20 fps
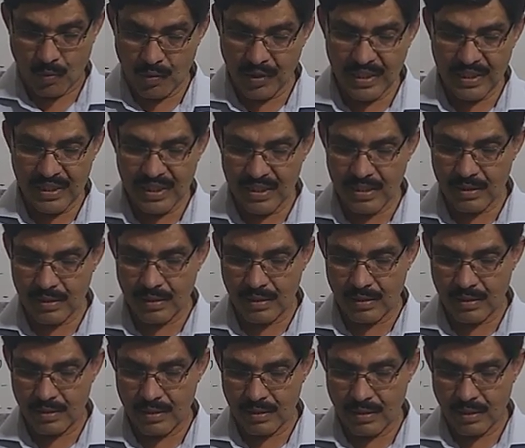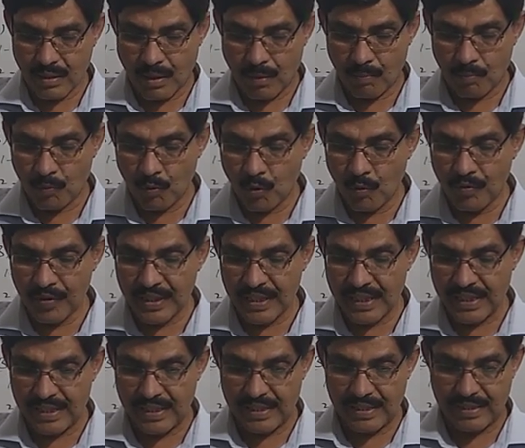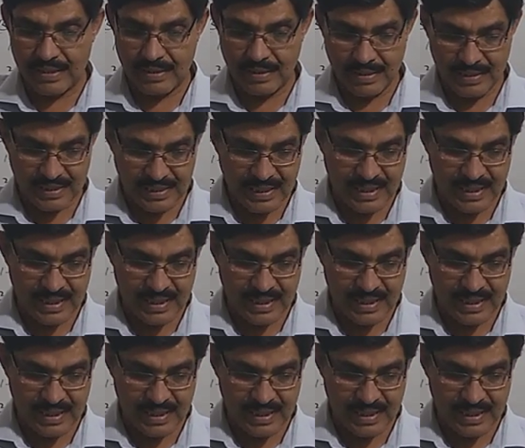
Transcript: Wind is moving air.